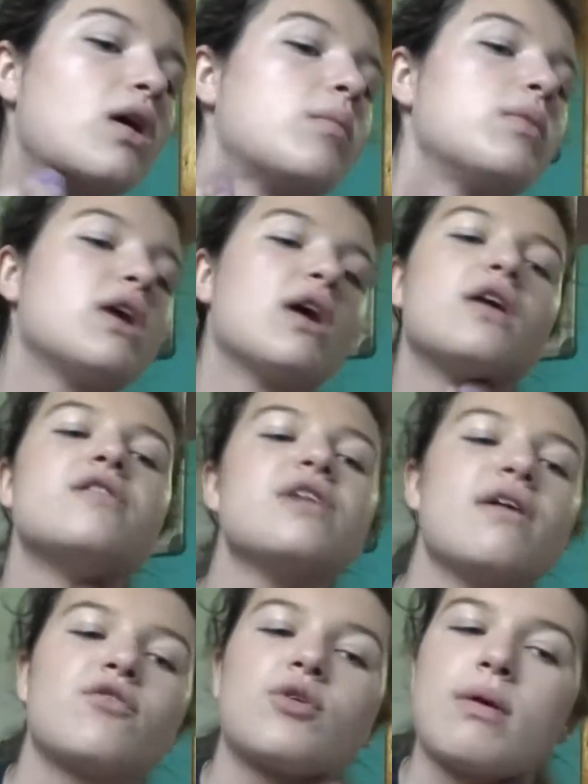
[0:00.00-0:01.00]
because you
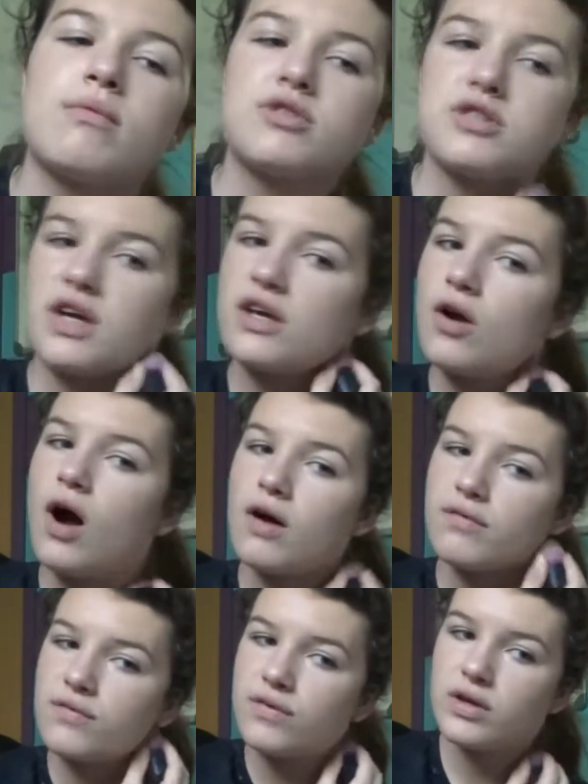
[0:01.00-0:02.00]
have to remember to take it
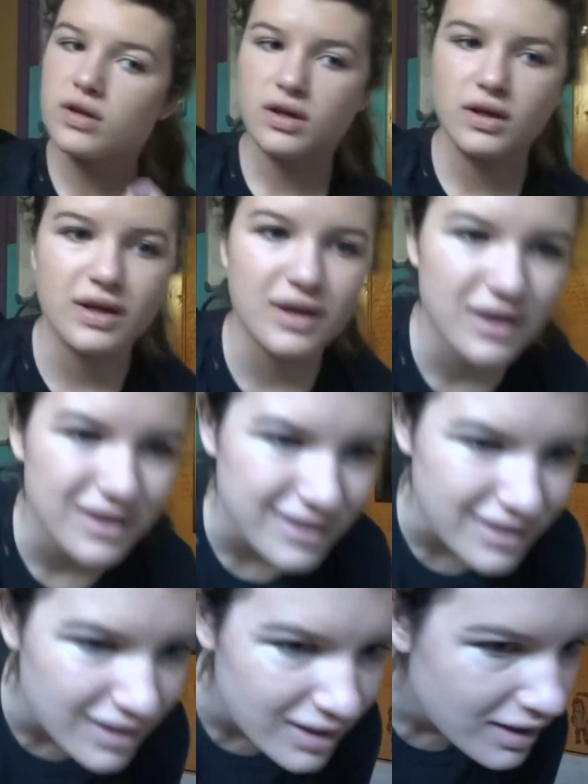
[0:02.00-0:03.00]
off,
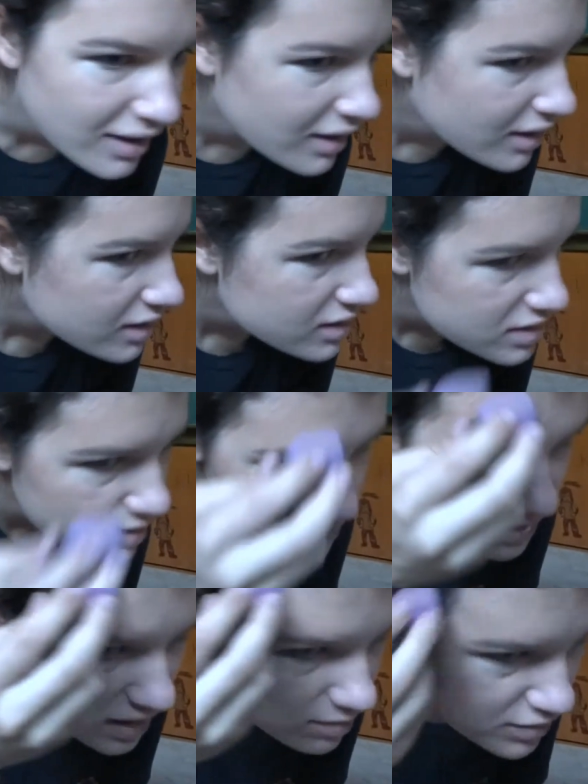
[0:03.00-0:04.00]
and
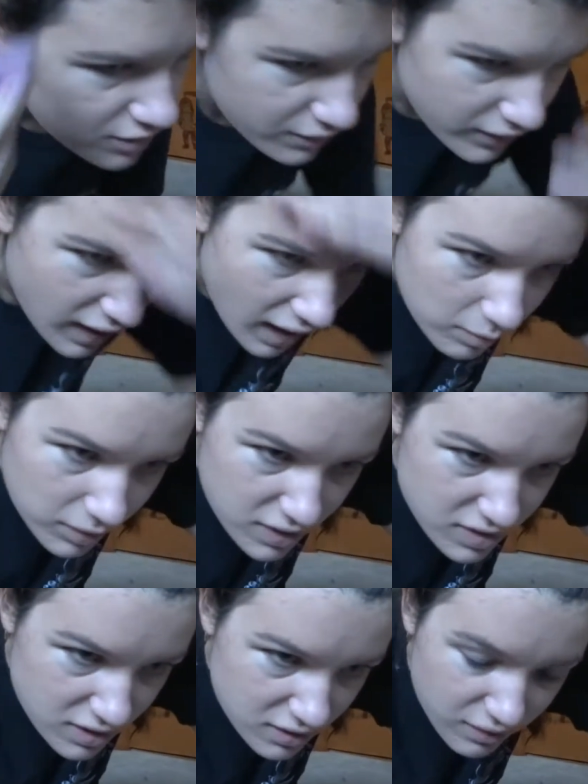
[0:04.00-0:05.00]
sometimes you forget,
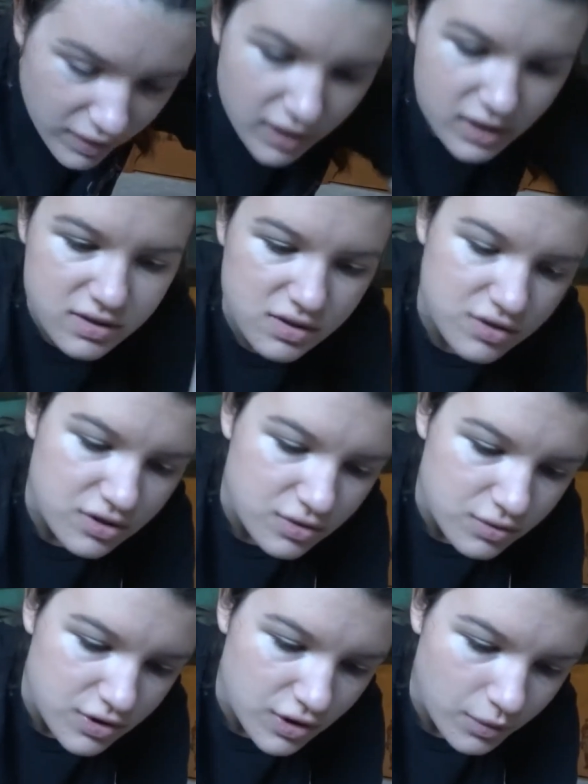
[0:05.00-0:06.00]
because it is very easy to
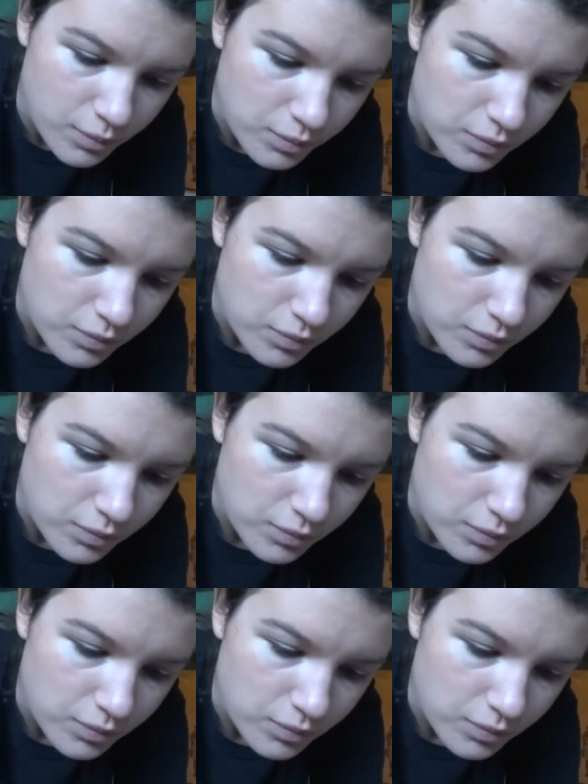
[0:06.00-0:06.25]
do so.